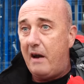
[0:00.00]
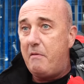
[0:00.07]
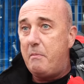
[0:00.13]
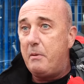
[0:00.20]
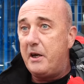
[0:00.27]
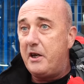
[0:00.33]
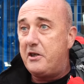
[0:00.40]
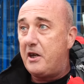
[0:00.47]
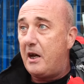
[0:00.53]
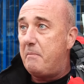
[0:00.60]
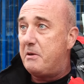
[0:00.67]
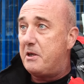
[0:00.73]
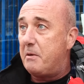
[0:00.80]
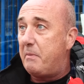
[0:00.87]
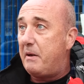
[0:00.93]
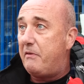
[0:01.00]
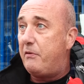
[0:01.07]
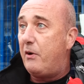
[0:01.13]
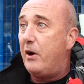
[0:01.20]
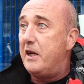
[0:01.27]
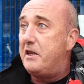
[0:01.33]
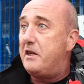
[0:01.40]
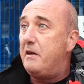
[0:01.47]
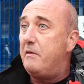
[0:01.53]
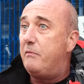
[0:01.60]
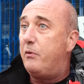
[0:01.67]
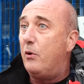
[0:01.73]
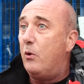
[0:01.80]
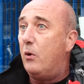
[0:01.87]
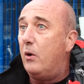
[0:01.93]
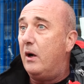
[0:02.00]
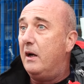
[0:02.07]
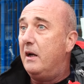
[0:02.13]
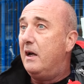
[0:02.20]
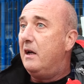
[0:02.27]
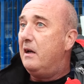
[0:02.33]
Everybody seems to be fighting for,